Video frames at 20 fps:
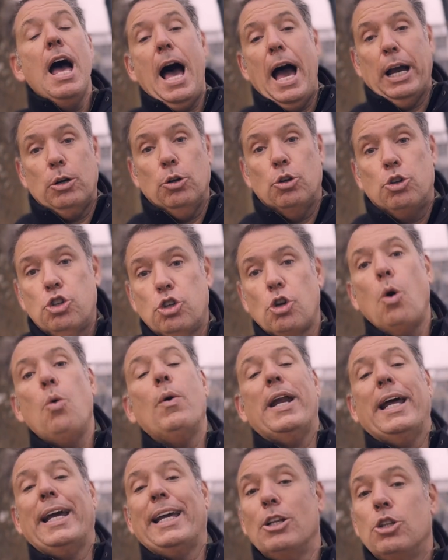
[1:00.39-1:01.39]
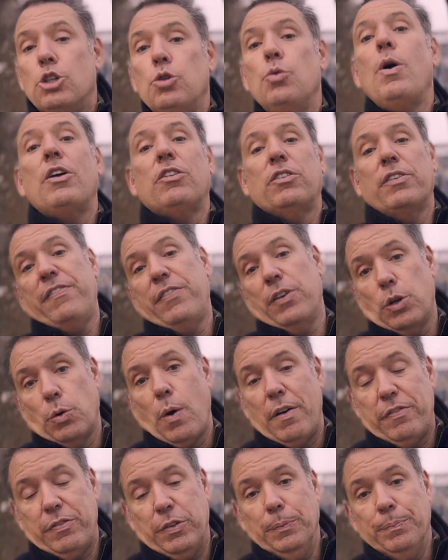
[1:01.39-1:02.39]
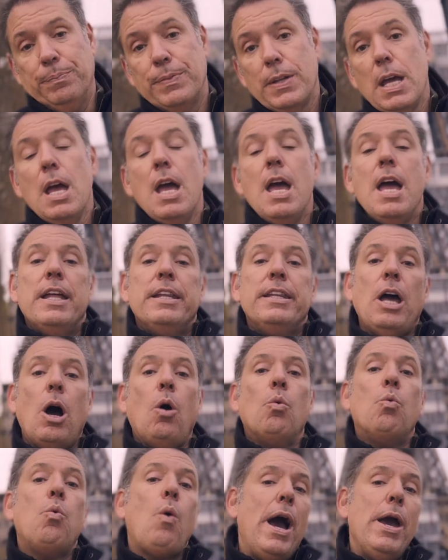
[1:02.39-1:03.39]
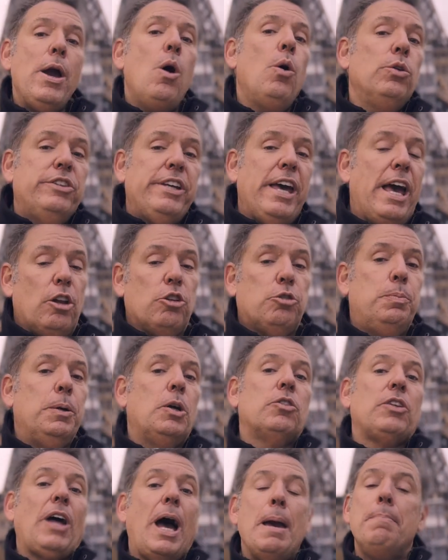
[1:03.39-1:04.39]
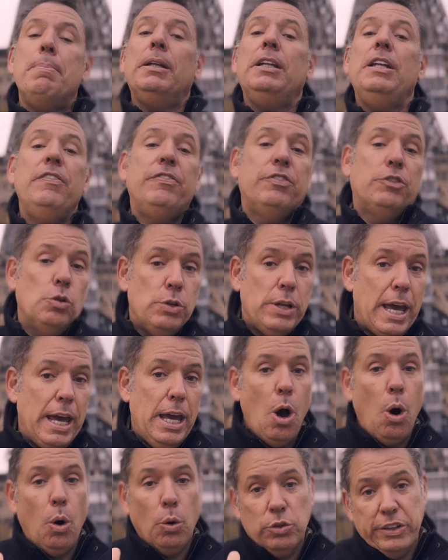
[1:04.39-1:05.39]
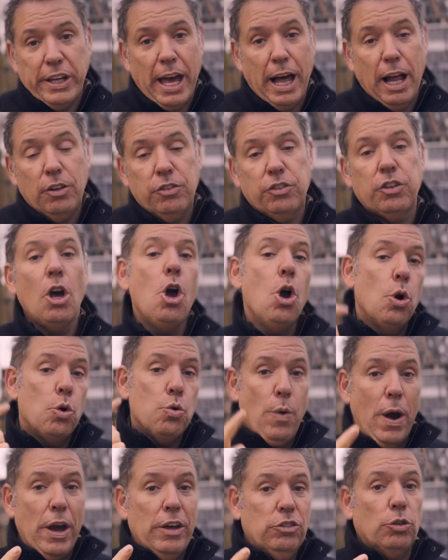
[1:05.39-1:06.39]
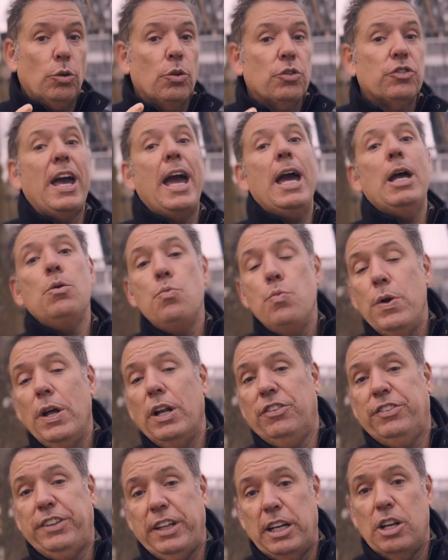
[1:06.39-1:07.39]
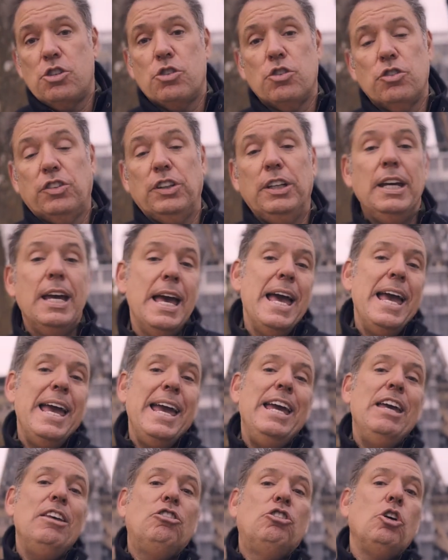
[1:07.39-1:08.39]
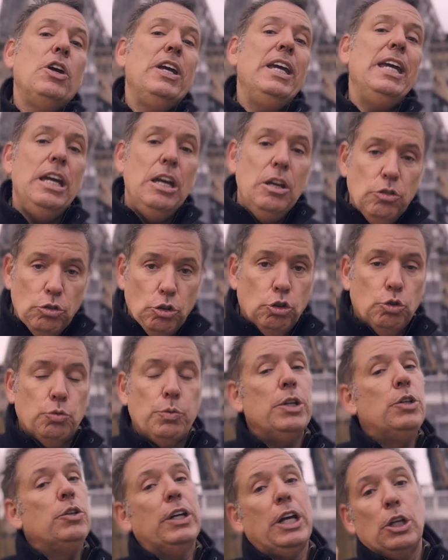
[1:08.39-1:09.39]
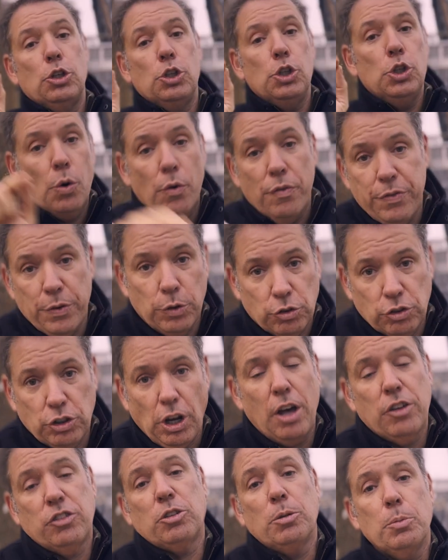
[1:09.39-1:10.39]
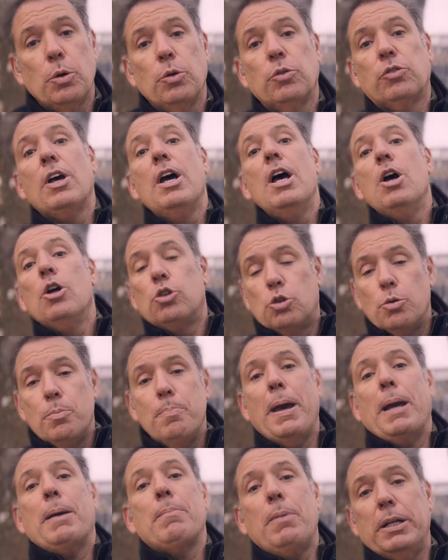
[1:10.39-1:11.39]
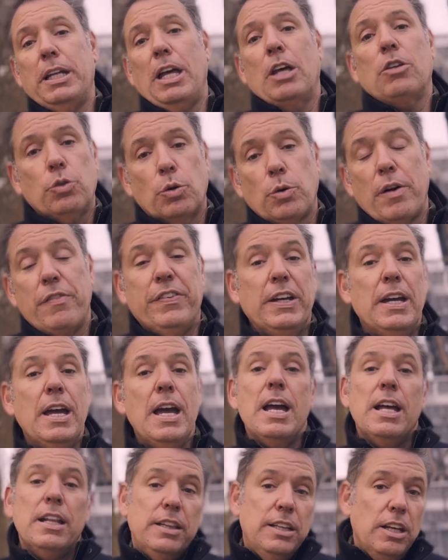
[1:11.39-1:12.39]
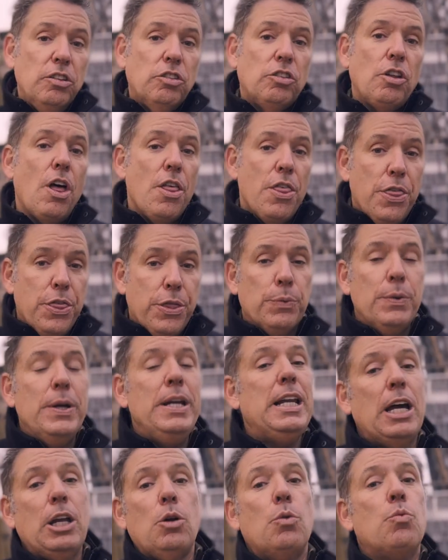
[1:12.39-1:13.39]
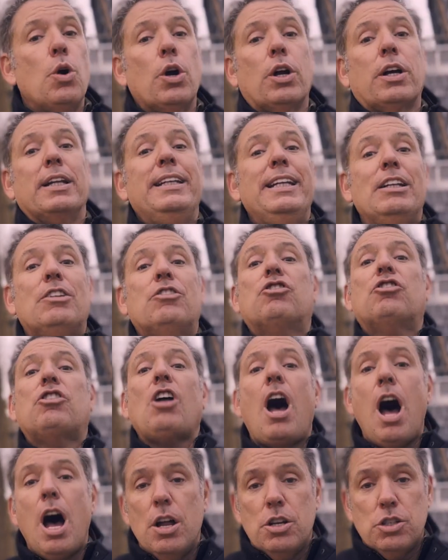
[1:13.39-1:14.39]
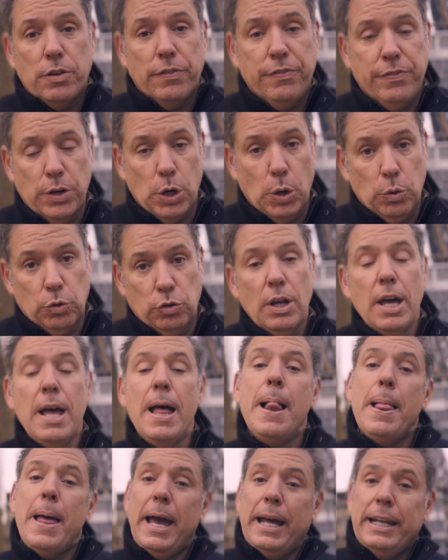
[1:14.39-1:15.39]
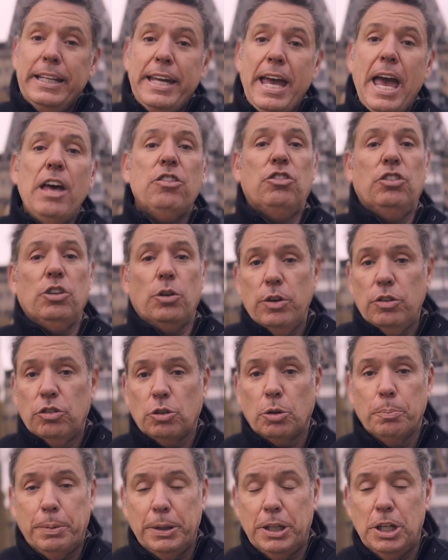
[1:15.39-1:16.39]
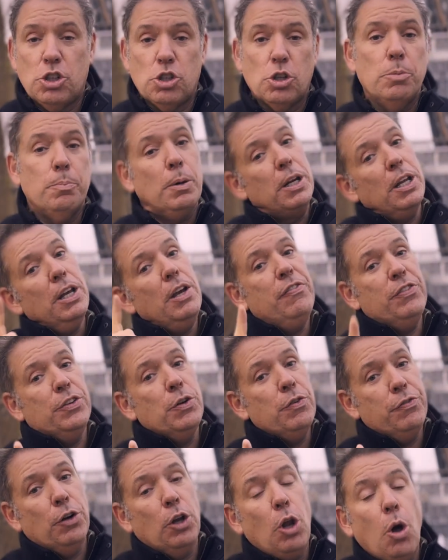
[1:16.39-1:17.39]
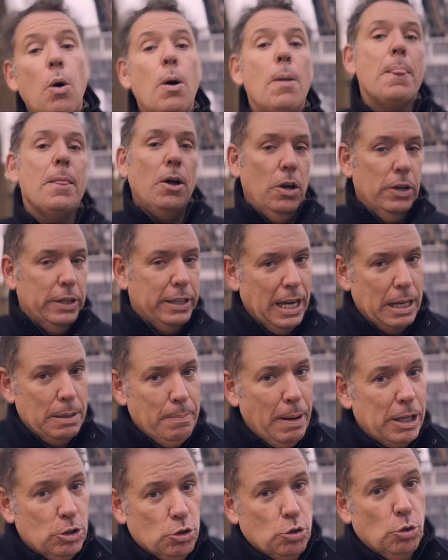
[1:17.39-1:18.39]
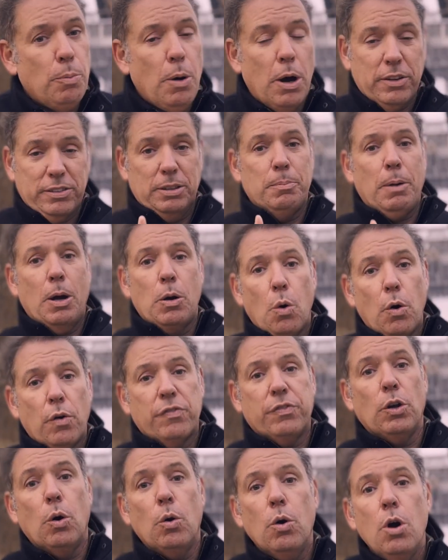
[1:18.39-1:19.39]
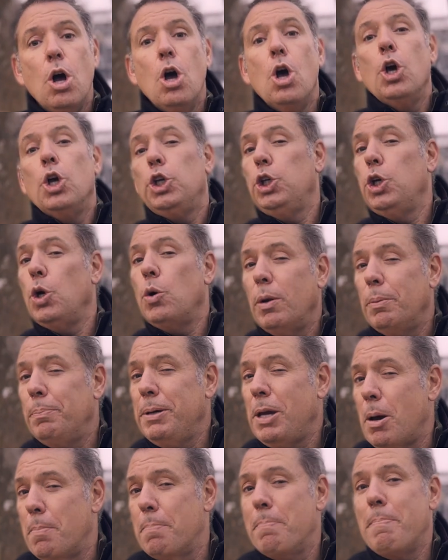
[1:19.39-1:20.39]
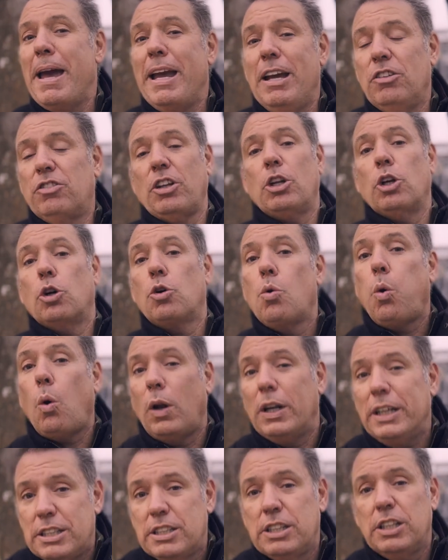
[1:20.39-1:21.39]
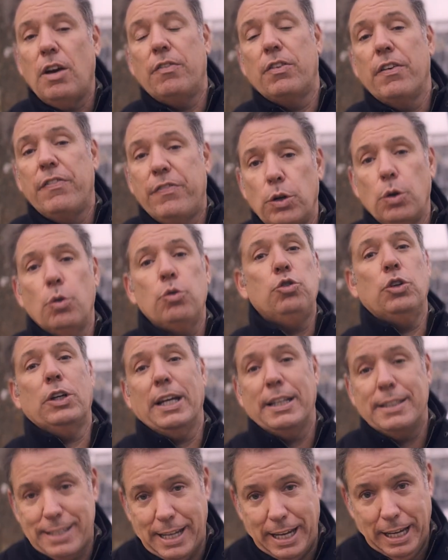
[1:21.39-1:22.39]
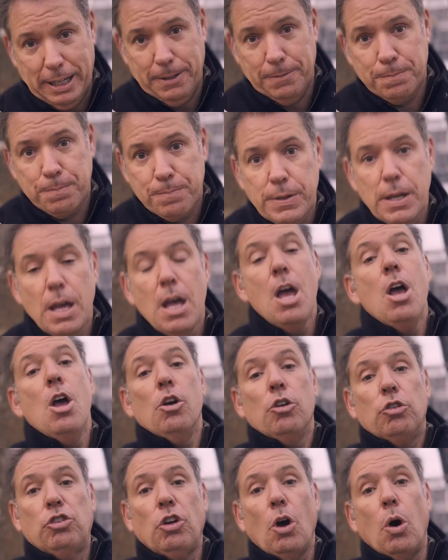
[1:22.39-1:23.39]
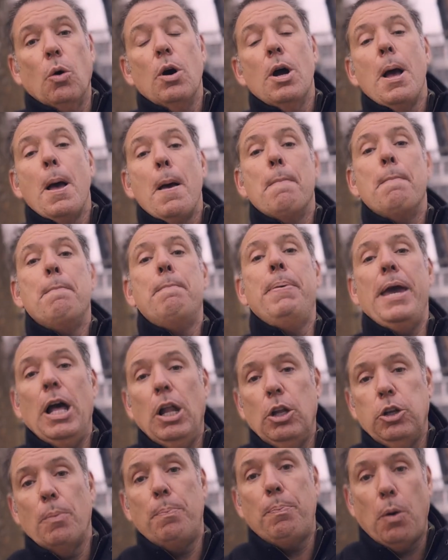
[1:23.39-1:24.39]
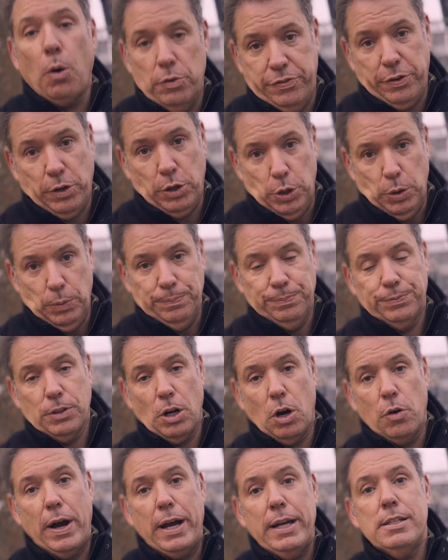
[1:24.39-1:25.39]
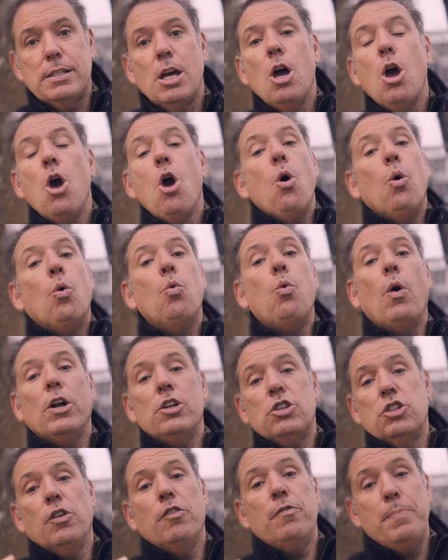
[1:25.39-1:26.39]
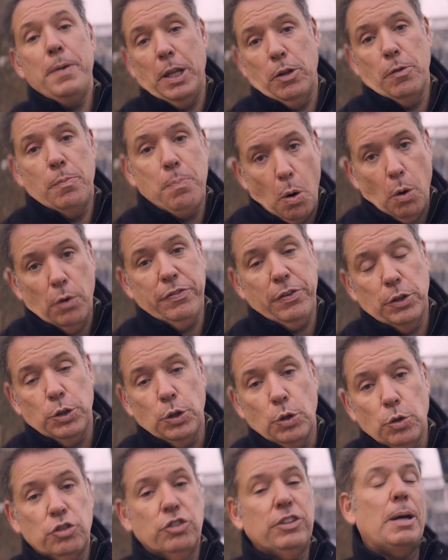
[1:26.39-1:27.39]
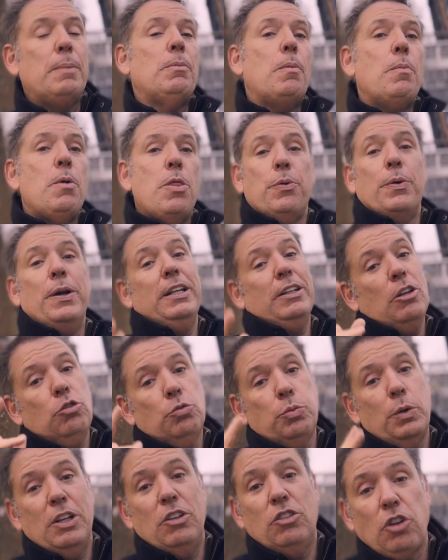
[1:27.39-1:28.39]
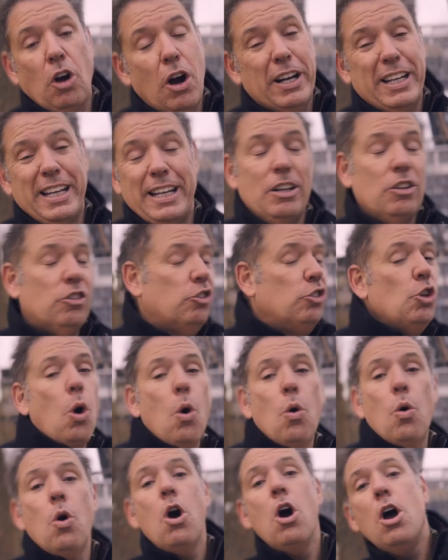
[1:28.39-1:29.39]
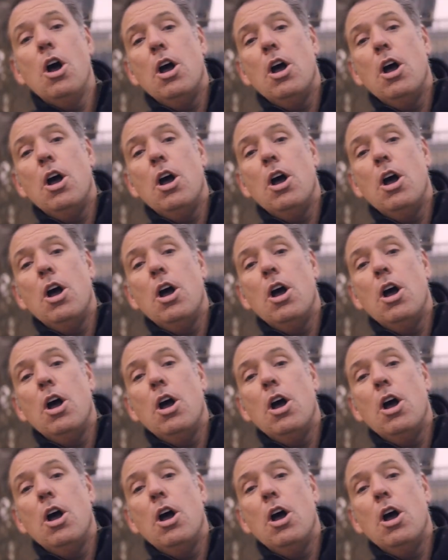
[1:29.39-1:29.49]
I could show what I can do as a photographer. Now, why hotels? Because I believe today hotels, restaurants, and real estate agency is the easiest way to get your first customers to make money as photography. This 3 line of work needs tons of photos. And yes, there is competition, but if you follow, again, my toolbox and my workflow, you will be amazed at the quality of the photos you can take. So, build a portfolio, all right? Once you've built a portfolio, step number 3, and this one is hard and there's no